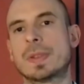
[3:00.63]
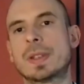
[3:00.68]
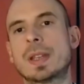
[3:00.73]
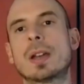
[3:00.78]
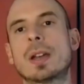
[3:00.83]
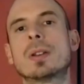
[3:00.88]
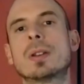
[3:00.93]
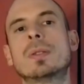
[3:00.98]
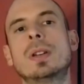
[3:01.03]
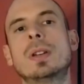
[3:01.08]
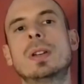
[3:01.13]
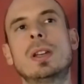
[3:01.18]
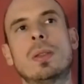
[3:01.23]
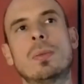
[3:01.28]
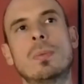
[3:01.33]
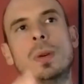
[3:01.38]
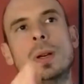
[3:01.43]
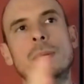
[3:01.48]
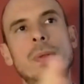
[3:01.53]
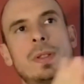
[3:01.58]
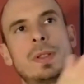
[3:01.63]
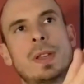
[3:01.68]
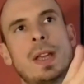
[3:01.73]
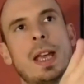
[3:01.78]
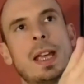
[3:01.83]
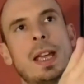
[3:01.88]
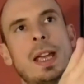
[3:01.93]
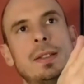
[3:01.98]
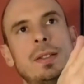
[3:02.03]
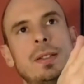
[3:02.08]
So we would
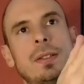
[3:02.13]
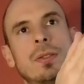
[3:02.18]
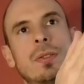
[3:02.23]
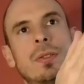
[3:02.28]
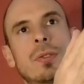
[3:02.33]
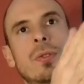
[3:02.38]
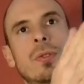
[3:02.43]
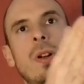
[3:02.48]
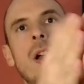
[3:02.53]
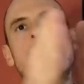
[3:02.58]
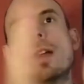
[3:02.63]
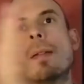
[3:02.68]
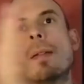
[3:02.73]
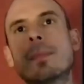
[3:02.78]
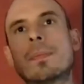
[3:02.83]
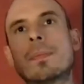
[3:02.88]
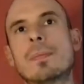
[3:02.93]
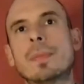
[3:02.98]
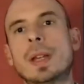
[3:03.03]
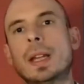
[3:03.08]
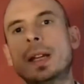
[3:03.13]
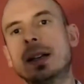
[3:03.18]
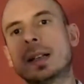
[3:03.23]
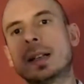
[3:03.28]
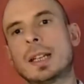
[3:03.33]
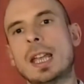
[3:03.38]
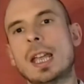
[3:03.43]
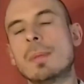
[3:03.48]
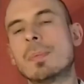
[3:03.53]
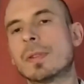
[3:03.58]
say try and
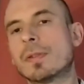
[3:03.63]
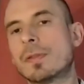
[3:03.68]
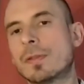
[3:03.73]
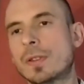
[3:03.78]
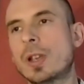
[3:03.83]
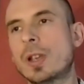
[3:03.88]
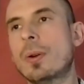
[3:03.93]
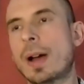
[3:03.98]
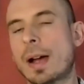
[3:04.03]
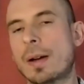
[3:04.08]
keep a few